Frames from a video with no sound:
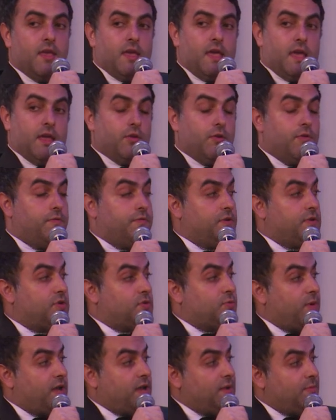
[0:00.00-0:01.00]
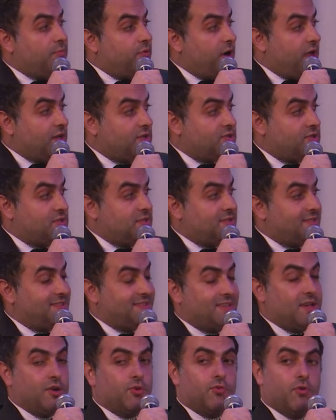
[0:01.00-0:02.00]
and over 20
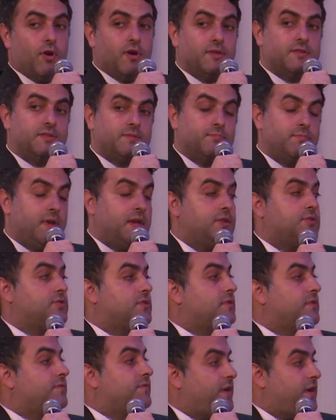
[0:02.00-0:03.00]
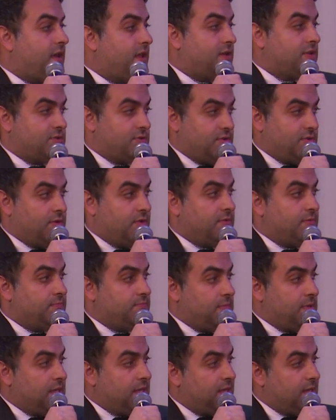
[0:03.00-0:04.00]
branches across major financial
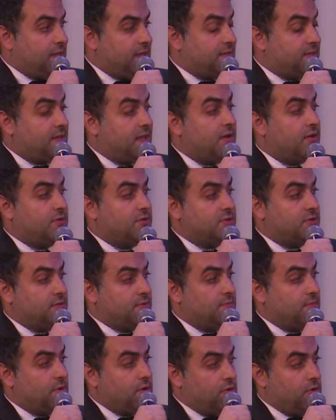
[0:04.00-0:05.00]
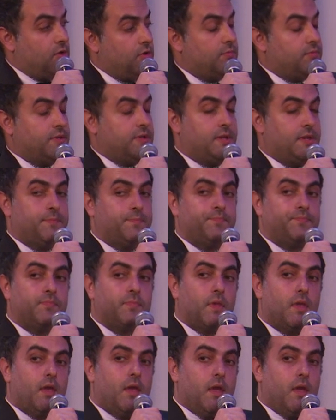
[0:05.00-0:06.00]
centers globally.
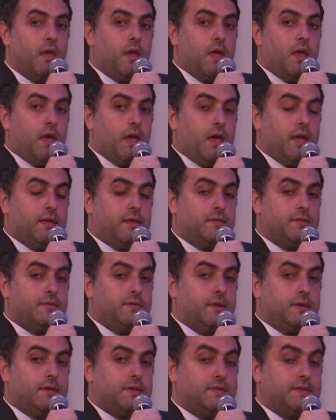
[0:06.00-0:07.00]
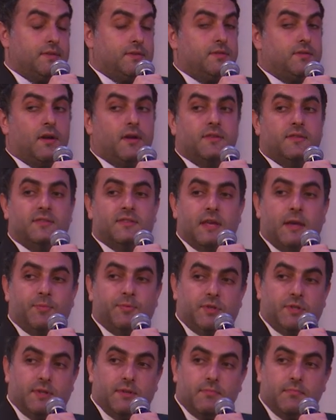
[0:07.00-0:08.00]
And since our
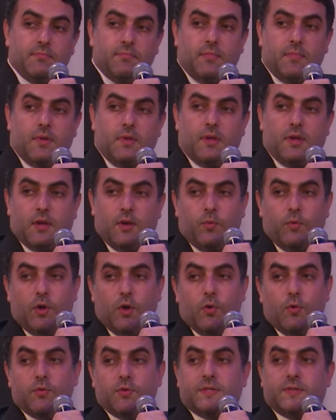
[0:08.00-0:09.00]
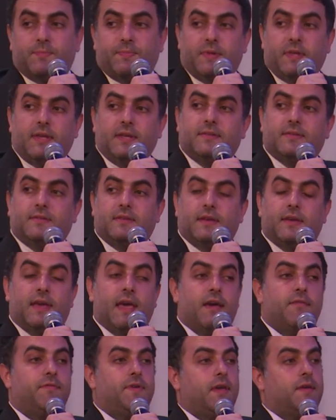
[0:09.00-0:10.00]
inception, we always placed a
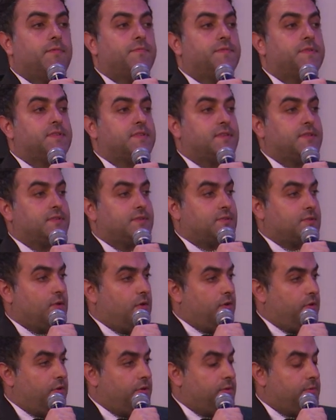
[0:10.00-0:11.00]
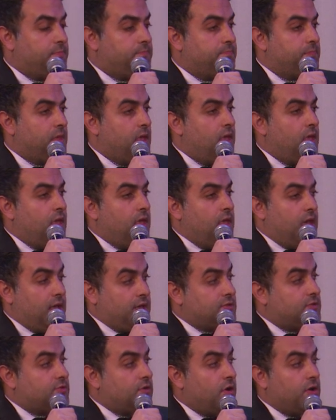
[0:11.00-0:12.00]
heavy emphasis on
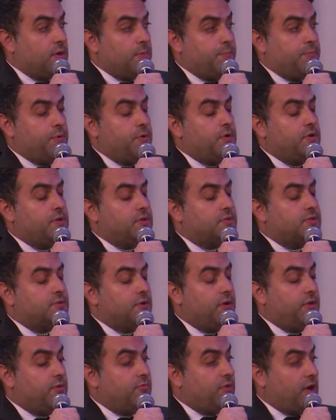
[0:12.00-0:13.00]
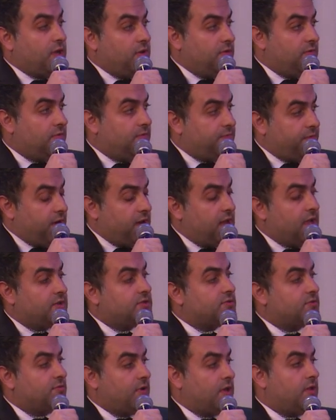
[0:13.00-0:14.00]
and strong importance on
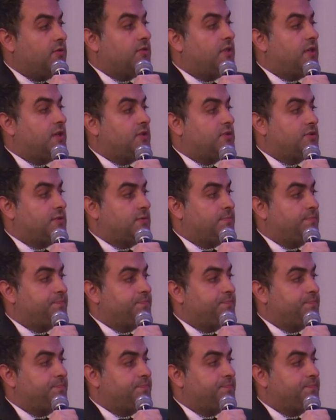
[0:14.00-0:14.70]
financial regulation,